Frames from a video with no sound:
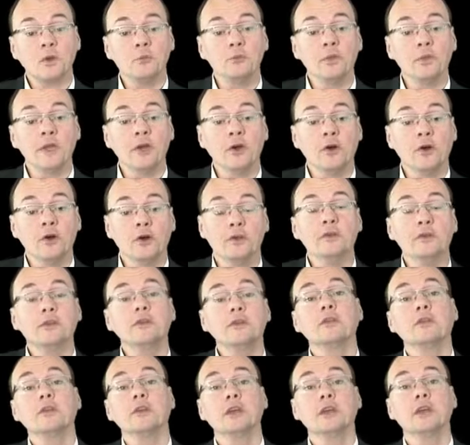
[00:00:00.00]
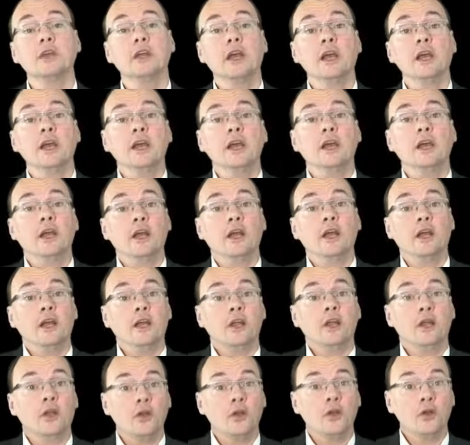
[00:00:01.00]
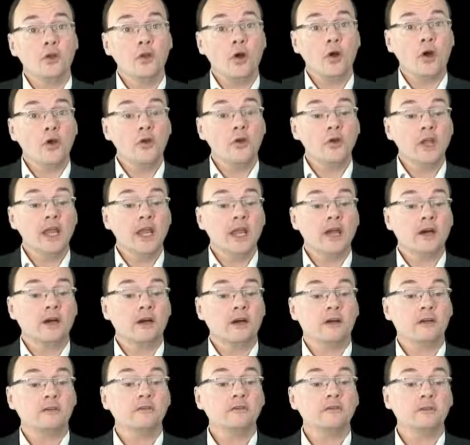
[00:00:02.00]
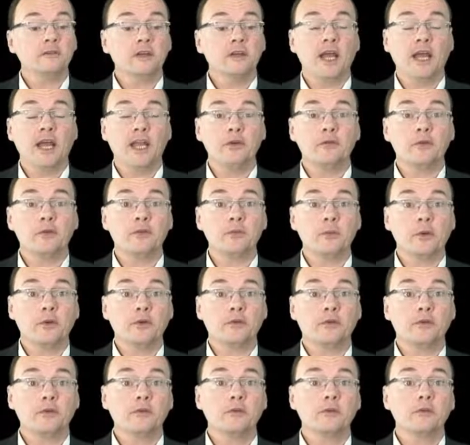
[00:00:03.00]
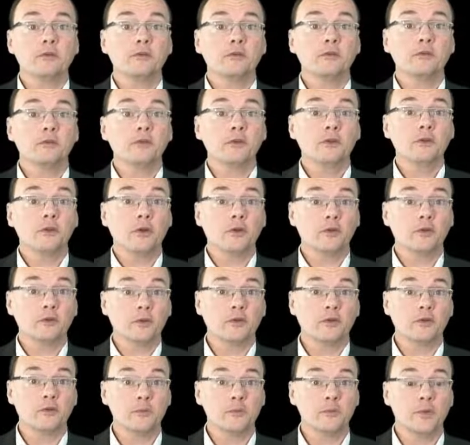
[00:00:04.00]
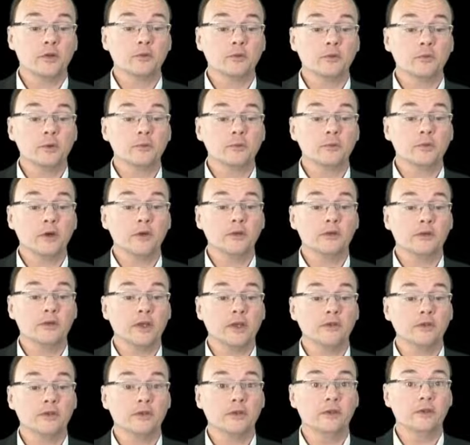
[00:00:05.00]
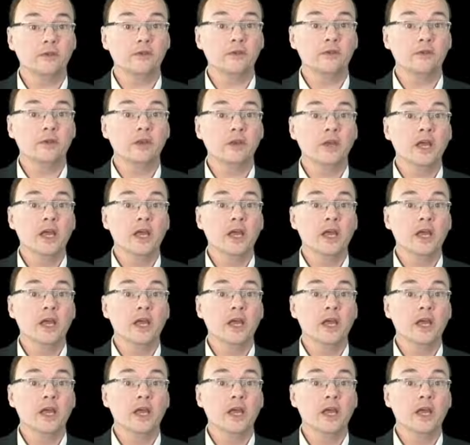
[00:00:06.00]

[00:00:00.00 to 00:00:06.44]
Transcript: because not only are any response consequence of multiple processes,